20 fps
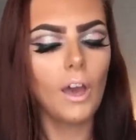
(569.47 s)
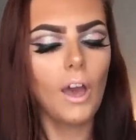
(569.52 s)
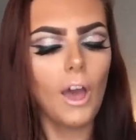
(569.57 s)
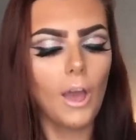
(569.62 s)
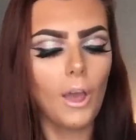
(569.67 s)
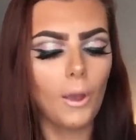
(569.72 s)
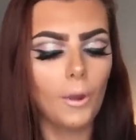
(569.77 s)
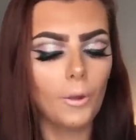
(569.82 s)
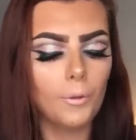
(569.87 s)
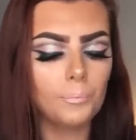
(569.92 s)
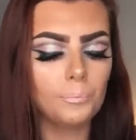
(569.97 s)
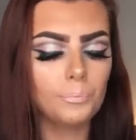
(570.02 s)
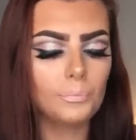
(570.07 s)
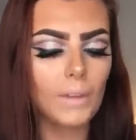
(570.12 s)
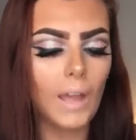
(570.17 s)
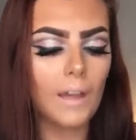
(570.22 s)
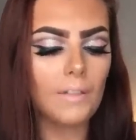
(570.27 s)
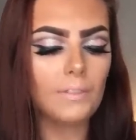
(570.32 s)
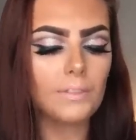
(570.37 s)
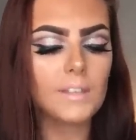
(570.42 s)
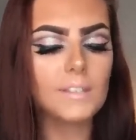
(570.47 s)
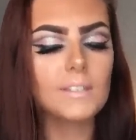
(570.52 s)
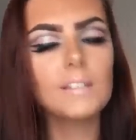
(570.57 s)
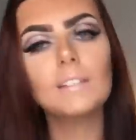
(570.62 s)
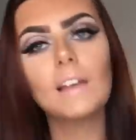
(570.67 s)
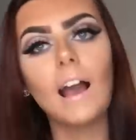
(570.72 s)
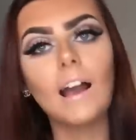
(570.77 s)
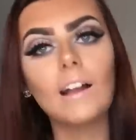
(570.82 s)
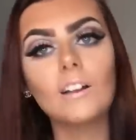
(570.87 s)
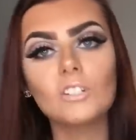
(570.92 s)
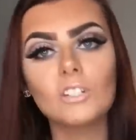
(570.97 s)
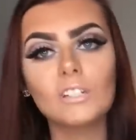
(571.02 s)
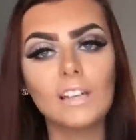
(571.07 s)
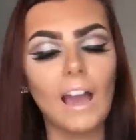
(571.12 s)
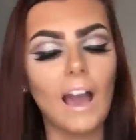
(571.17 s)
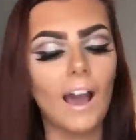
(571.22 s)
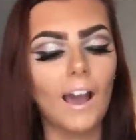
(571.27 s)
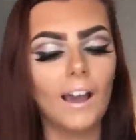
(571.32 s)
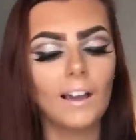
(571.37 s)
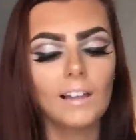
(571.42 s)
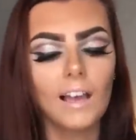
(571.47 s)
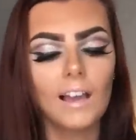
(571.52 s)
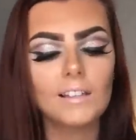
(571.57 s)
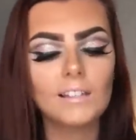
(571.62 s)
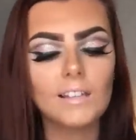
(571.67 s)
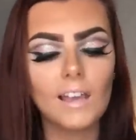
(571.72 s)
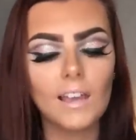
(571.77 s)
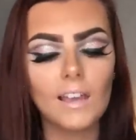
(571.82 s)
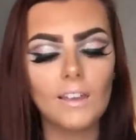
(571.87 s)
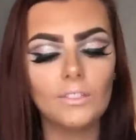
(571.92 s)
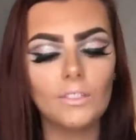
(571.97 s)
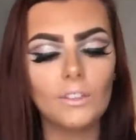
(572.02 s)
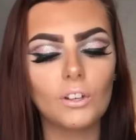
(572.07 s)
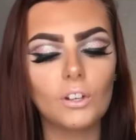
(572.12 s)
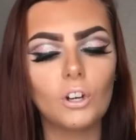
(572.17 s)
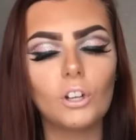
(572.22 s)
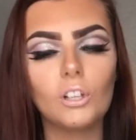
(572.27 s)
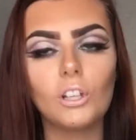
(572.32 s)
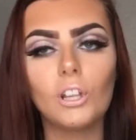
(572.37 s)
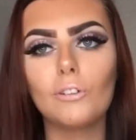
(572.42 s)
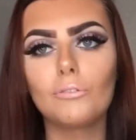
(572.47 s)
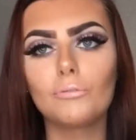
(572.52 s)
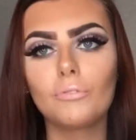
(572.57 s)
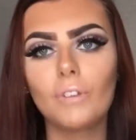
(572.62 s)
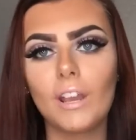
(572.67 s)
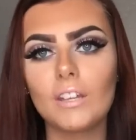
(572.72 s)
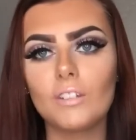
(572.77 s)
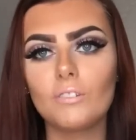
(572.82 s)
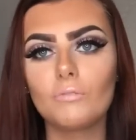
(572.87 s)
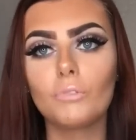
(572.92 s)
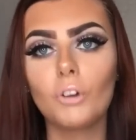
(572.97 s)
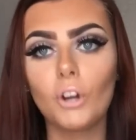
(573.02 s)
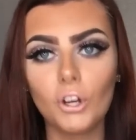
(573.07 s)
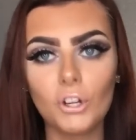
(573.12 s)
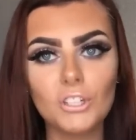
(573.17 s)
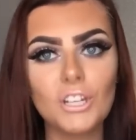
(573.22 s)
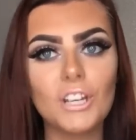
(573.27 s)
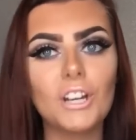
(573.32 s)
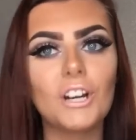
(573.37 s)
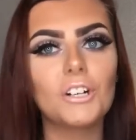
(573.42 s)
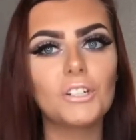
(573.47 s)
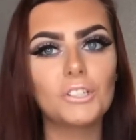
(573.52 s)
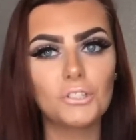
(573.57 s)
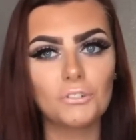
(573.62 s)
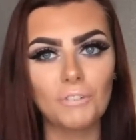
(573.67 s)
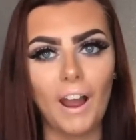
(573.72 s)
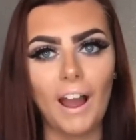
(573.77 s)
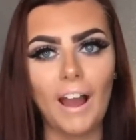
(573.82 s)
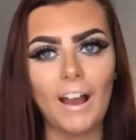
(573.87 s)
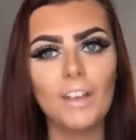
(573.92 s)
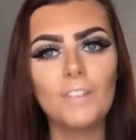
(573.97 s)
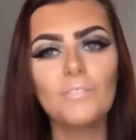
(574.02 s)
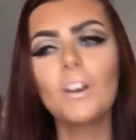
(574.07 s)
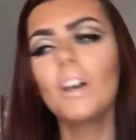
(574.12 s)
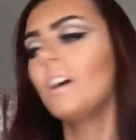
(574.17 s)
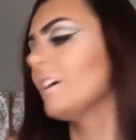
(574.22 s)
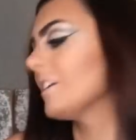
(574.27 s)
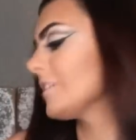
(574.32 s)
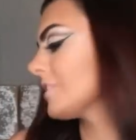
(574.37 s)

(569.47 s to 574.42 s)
um and this is actually a highlighter in the colour Rodeo Drive.